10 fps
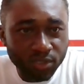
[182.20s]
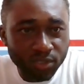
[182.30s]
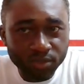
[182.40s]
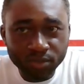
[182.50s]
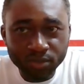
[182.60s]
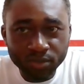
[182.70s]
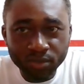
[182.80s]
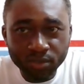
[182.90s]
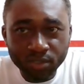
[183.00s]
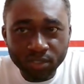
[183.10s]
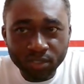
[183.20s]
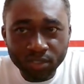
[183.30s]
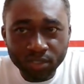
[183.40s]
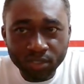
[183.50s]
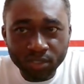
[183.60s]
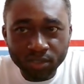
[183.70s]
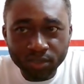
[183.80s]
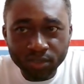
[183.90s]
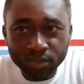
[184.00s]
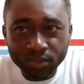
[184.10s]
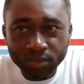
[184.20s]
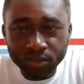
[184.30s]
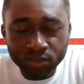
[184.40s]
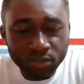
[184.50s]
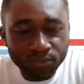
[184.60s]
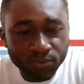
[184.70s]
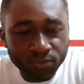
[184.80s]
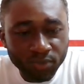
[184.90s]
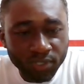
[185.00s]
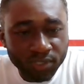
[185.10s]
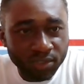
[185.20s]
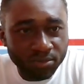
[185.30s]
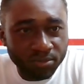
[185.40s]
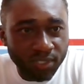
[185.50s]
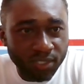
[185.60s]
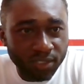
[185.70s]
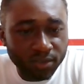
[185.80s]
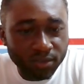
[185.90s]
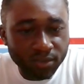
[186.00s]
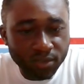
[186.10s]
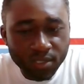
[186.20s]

semicolon, and then not forgetting my,